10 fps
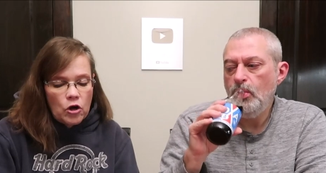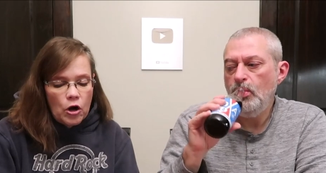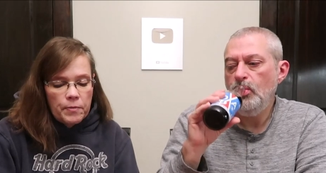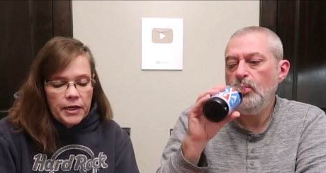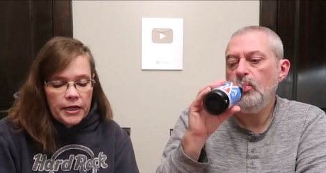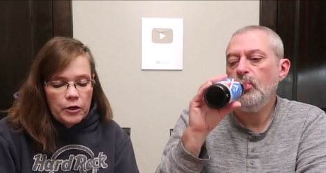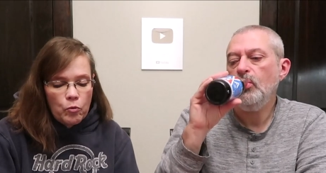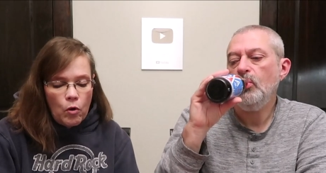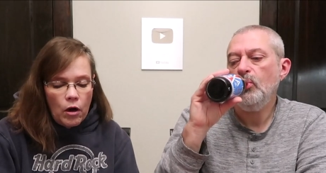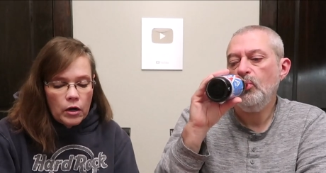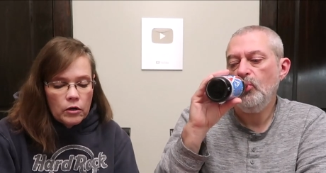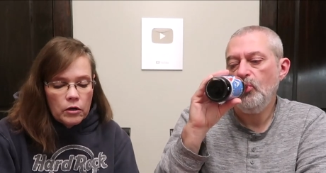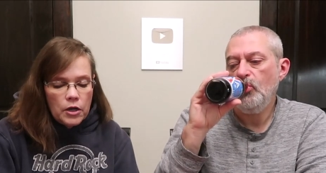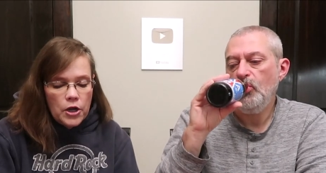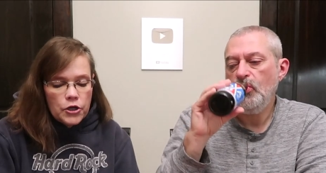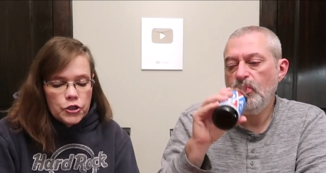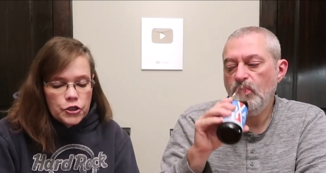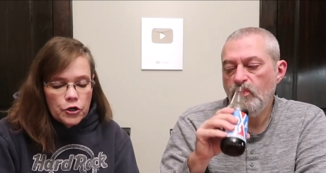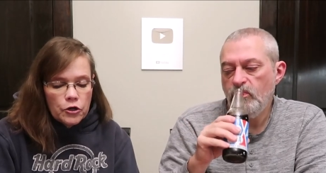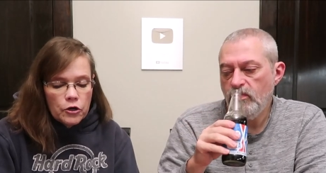Speaker 1: carbonated water,
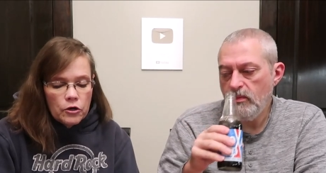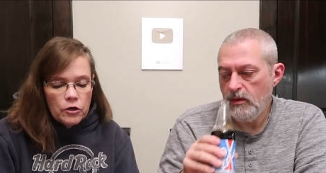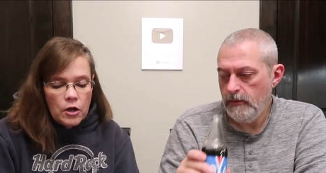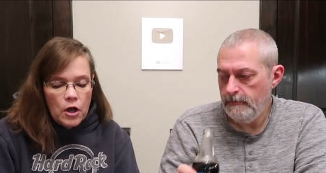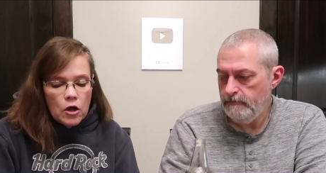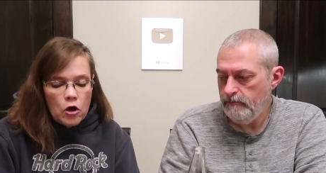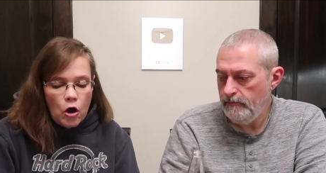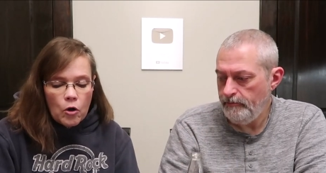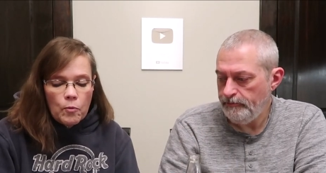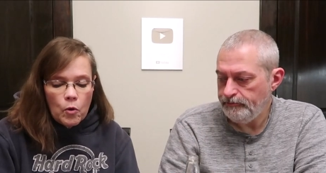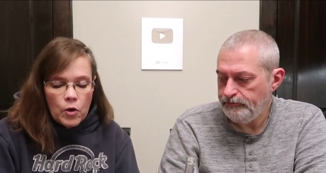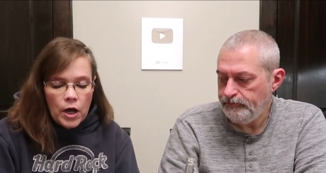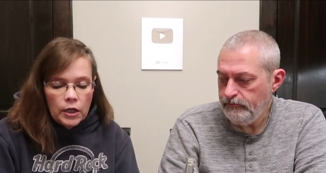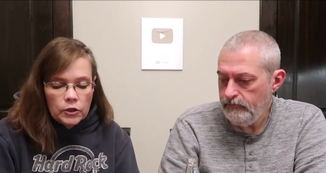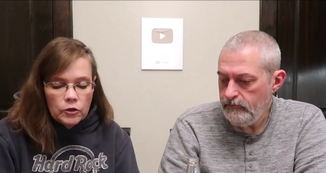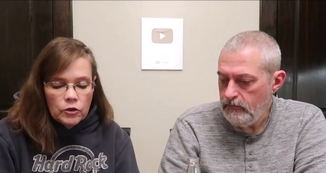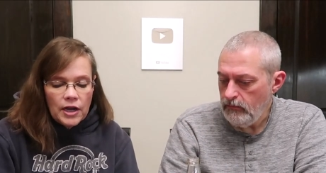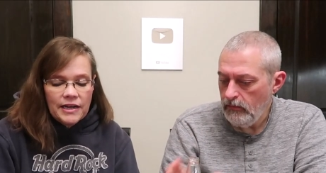sugar, caramel color,